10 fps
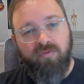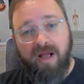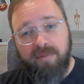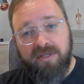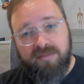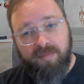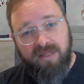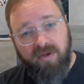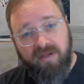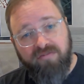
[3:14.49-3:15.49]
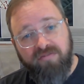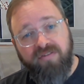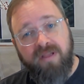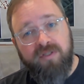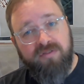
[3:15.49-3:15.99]
rabbits, when I put... by the way,
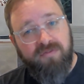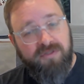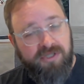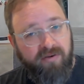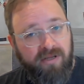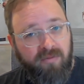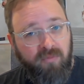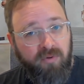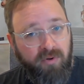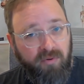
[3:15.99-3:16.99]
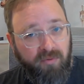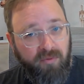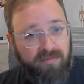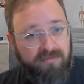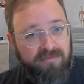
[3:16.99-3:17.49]
famous for shouting woohoo.
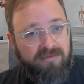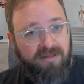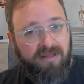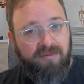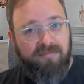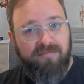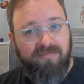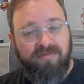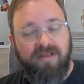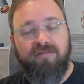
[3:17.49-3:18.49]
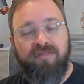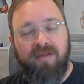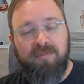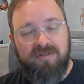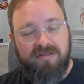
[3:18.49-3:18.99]
Um,
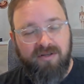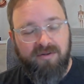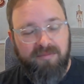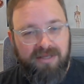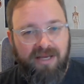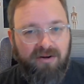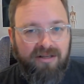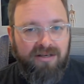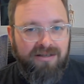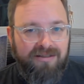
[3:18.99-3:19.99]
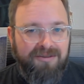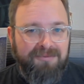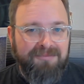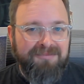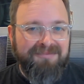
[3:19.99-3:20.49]
famous as well. Yeah, go ahead.
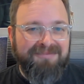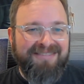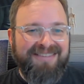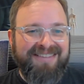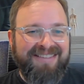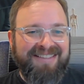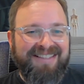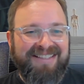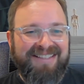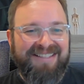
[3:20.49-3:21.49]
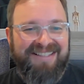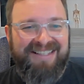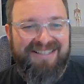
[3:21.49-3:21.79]
Especially when being pulled out of hats.